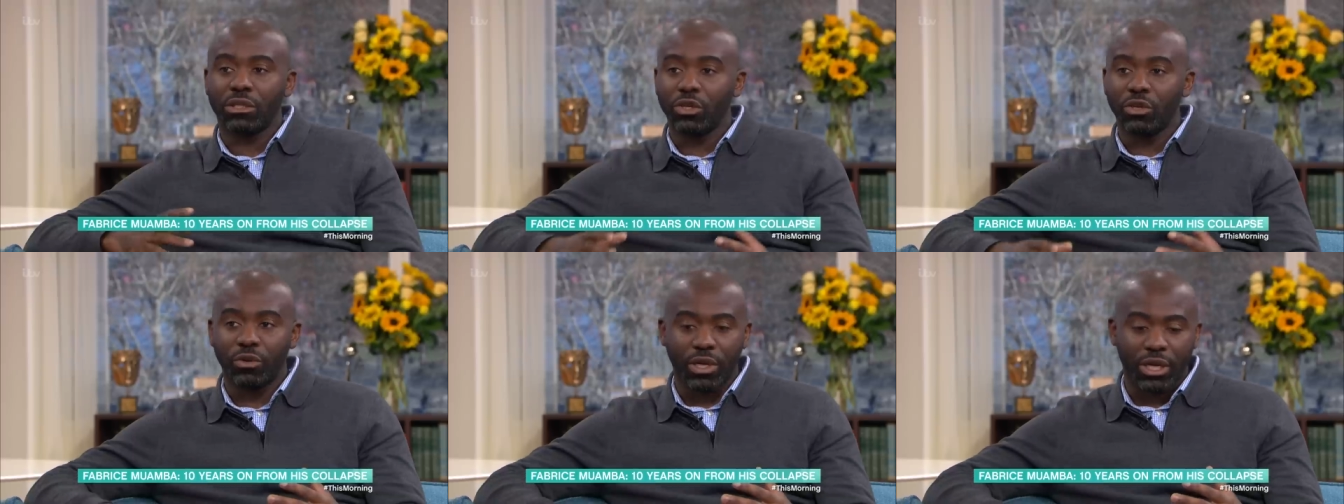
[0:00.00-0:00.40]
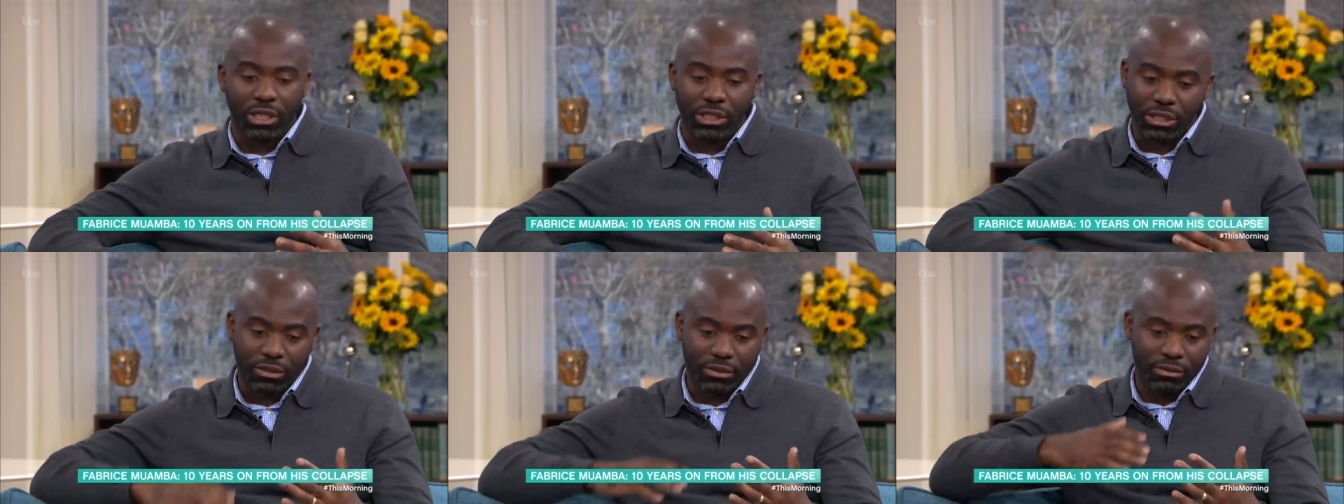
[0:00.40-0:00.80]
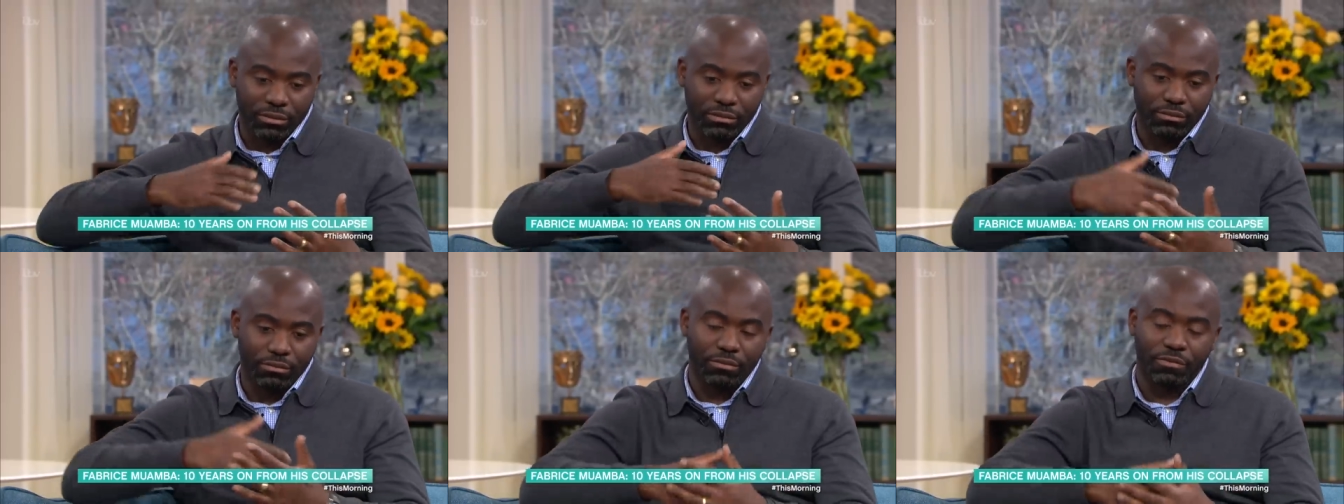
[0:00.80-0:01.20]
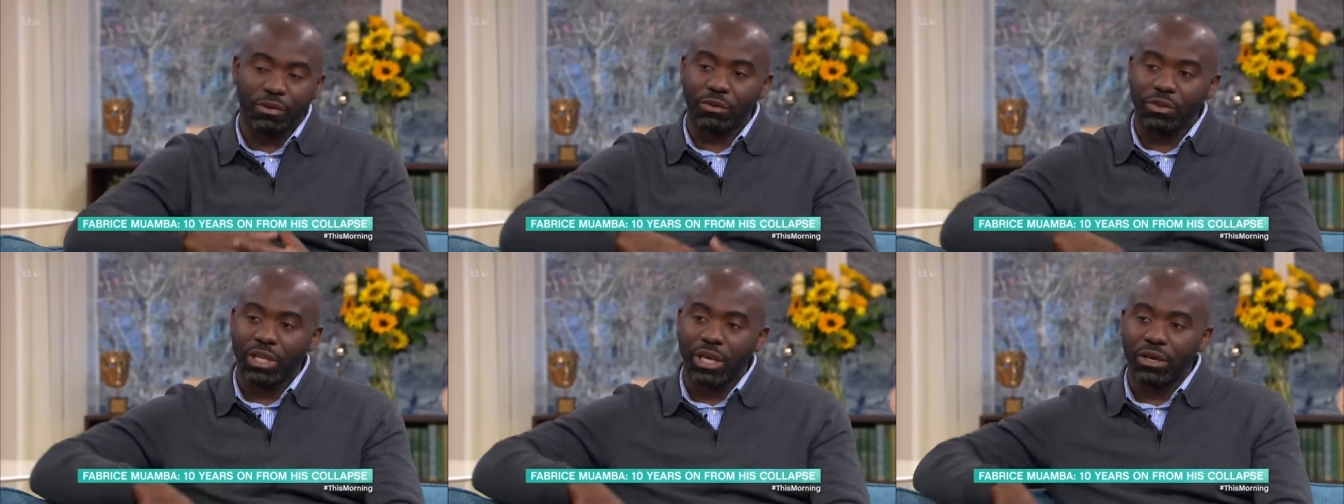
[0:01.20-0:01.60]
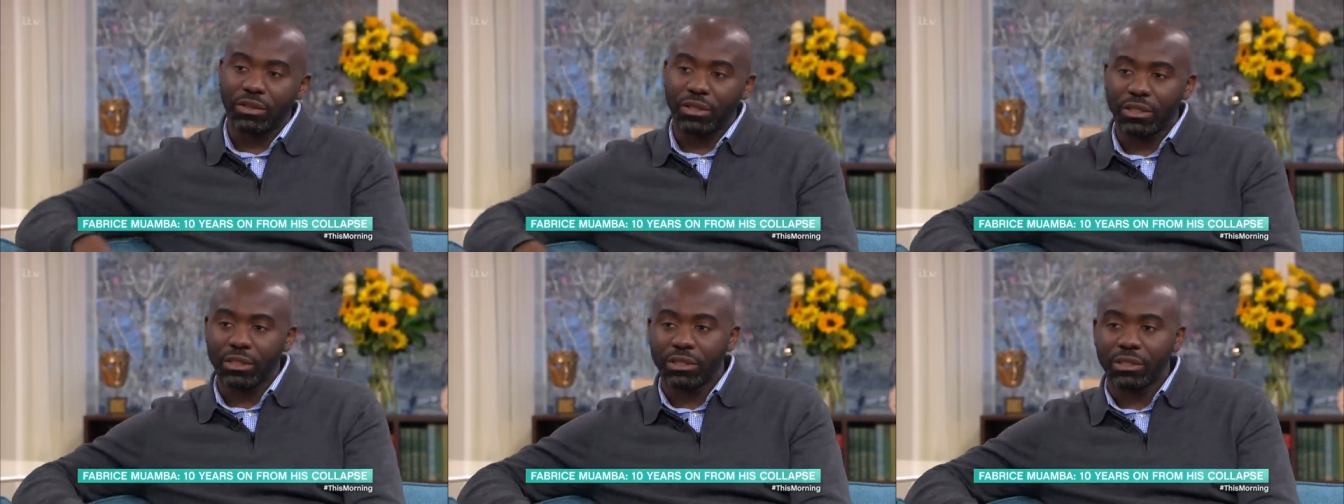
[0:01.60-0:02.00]
nowhere I just fell
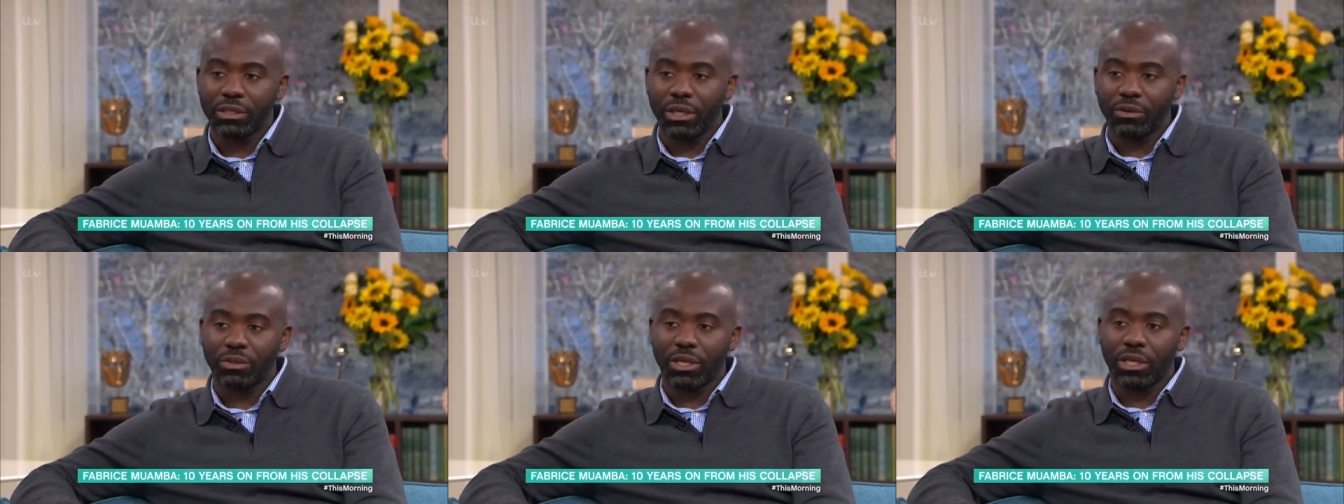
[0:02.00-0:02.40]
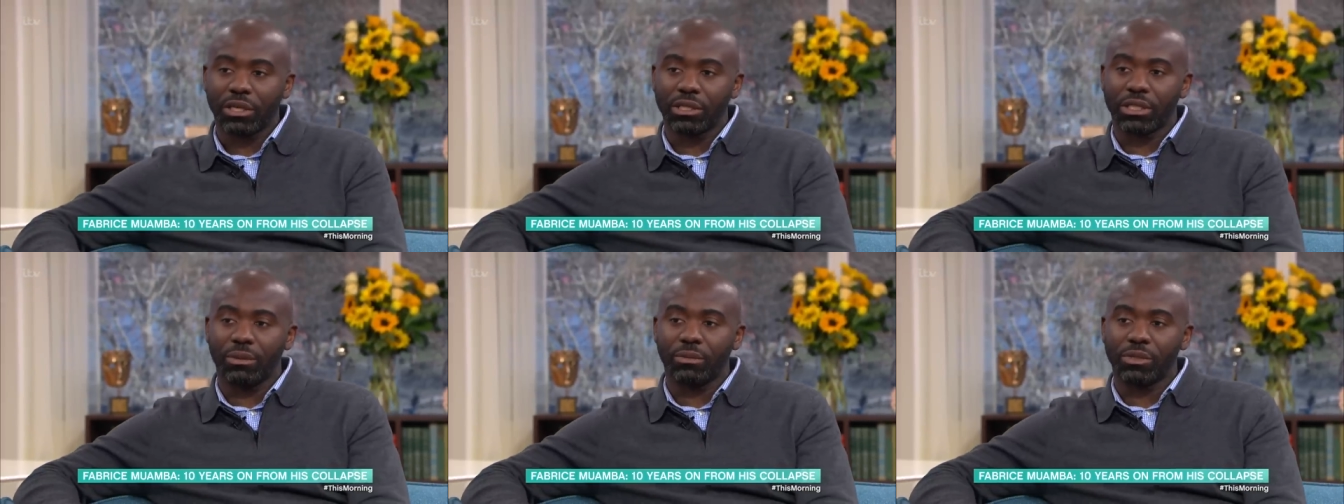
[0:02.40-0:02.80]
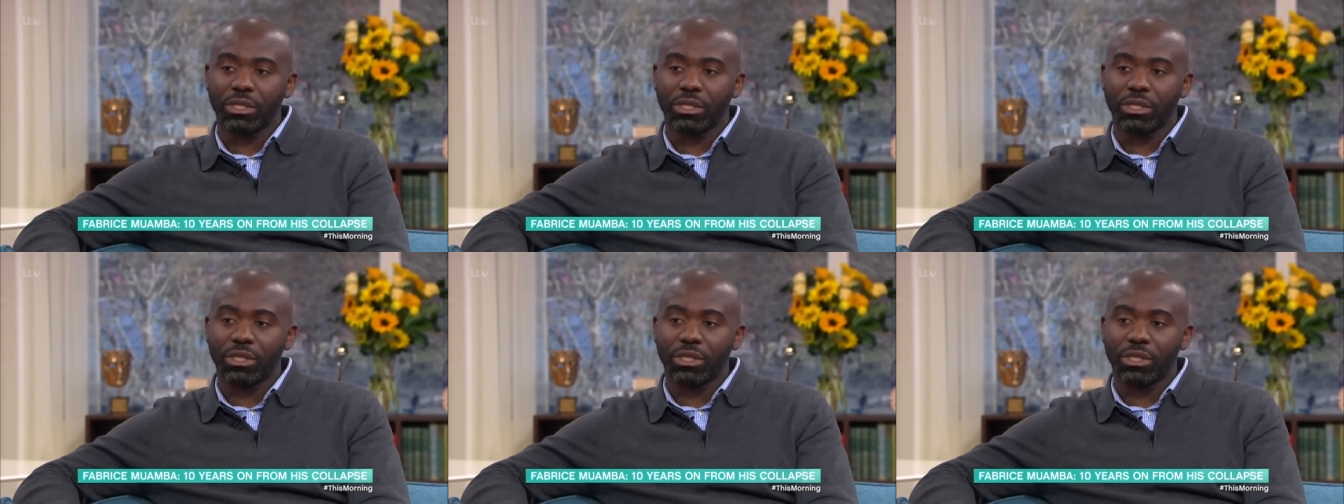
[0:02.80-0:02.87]
down that was the last I was